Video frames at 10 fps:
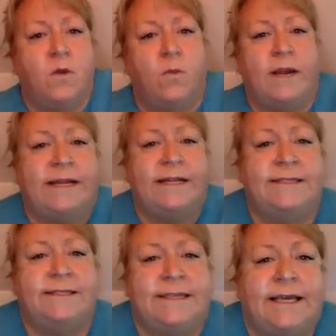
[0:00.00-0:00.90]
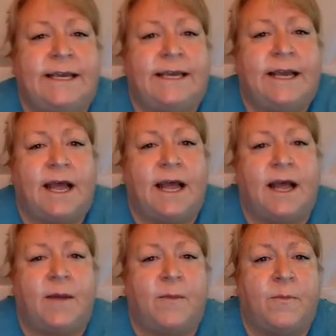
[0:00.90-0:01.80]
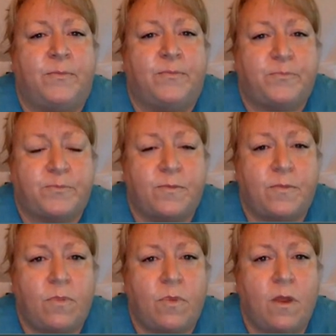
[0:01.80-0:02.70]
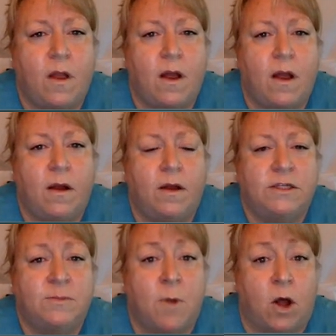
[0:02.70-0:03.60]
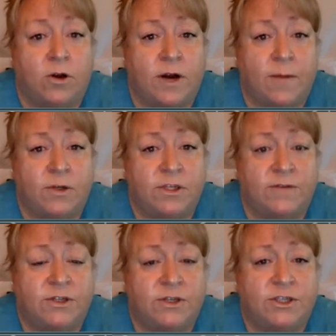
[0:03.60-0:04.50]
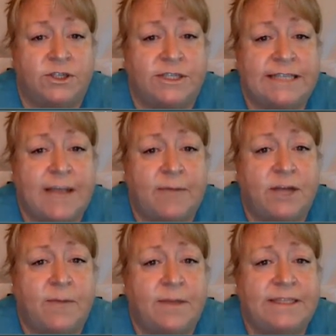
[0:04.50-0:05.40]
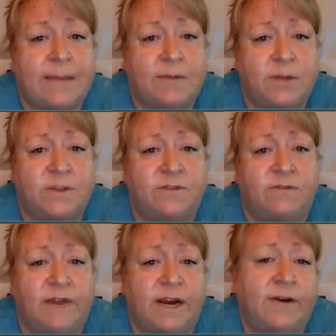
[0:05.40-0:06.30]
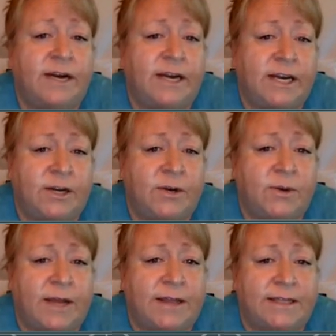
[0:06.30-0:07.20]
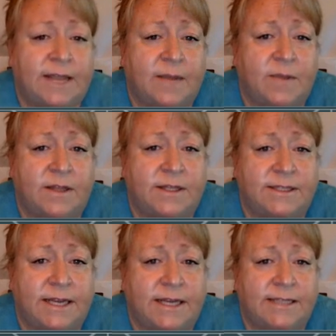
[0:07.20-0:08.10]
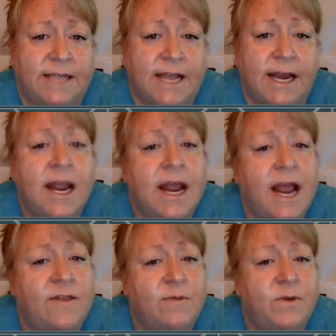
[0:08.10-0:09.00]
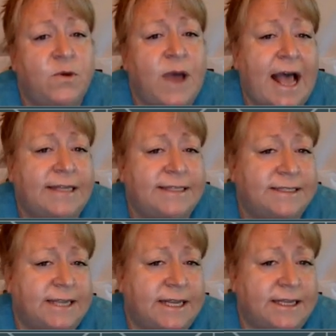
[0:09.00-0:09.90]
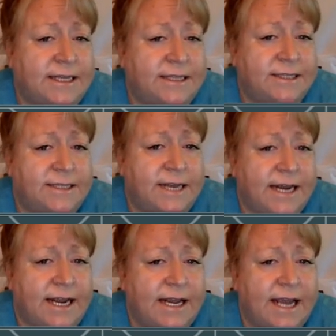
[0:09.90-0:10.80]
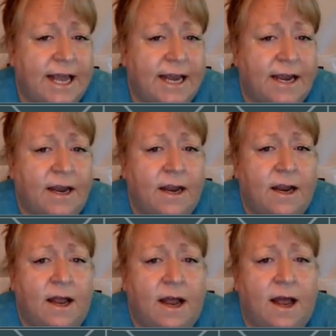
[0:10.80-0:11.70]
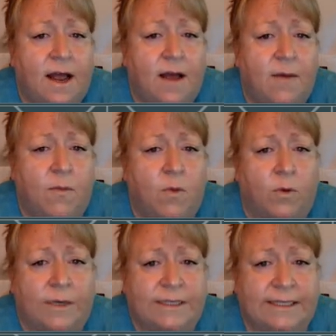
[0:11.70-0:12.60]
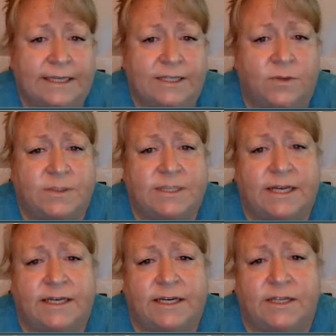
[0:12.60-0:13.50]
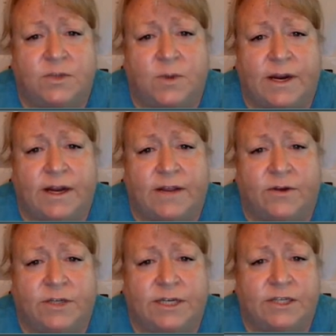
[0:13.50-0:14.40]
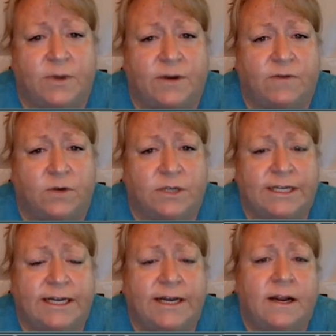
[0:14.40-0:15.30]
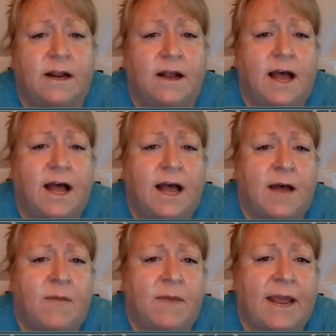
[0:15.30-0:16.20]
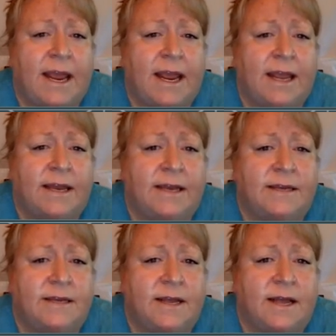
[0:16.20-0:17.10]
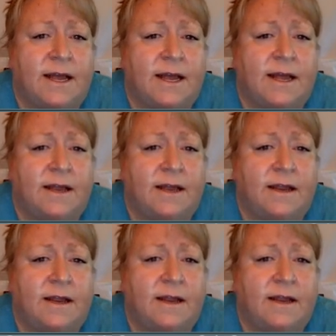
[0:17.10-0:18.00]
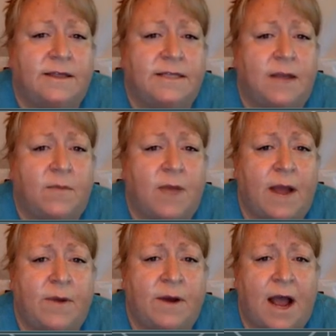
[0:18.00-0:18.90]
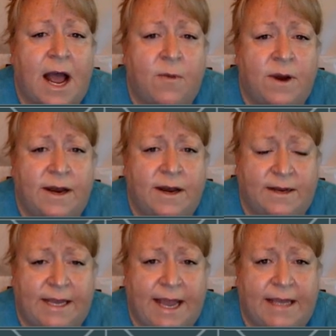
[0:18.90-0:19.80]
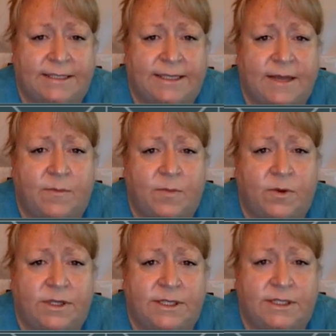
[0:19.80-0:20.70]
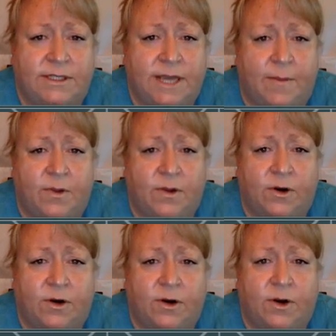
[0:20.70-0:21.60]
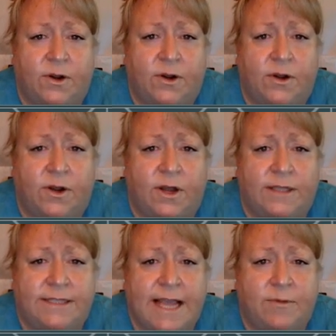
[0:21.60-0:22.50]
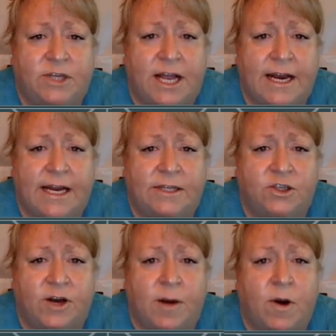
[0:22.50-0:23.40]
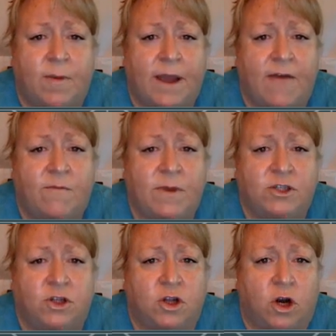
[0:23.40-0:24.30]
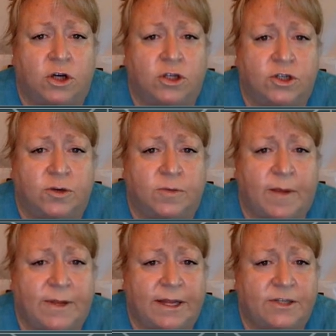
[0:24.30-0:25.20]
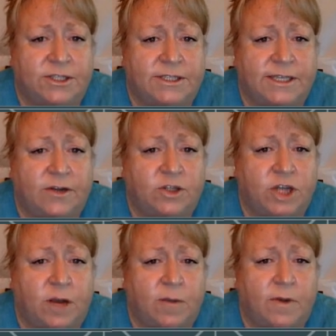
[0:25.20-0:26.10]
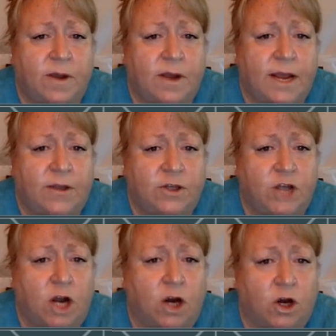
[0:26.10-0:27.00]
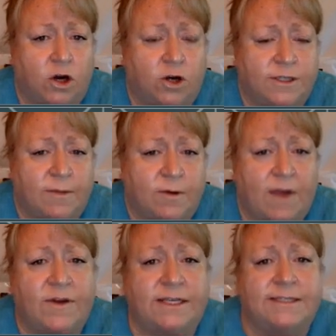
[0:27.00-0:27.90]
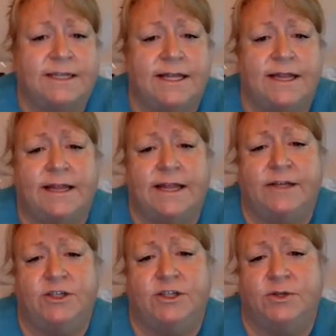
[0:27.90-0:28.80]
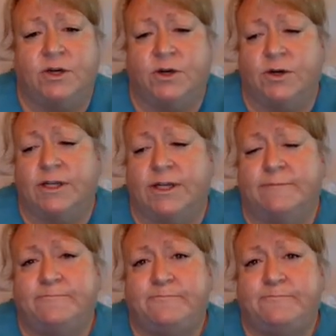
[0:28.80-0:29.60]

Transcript: we did see um, smaller numbers of students using Snapchat, but Snapchat was very new at the time that this study is done. And the Pew hasn't done this study again um, more recently. So it was done in, in 2013 and 2014. Um, and uh, I would I would guess that both Tumblr, Snapchat and Instagram probably have much larger populations in those young in those younger demographics than they do currently.